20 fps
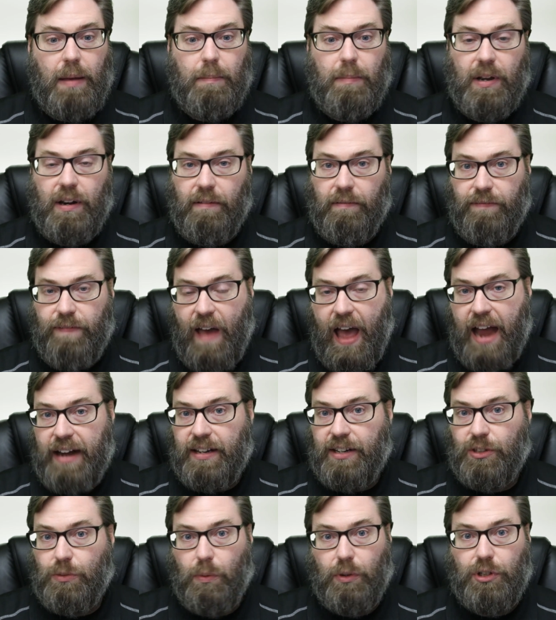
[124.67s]
But in
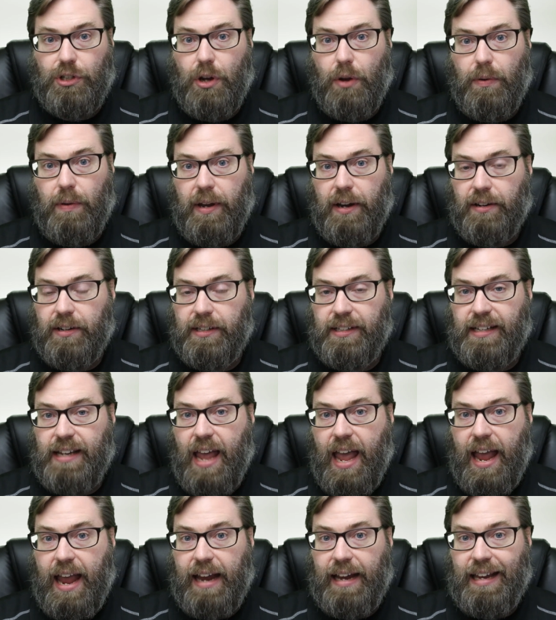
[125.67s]
fact, as we'll show you here
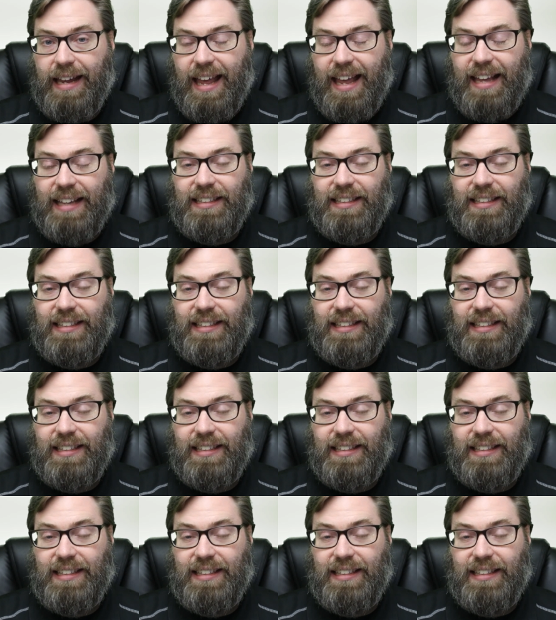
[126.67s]
today,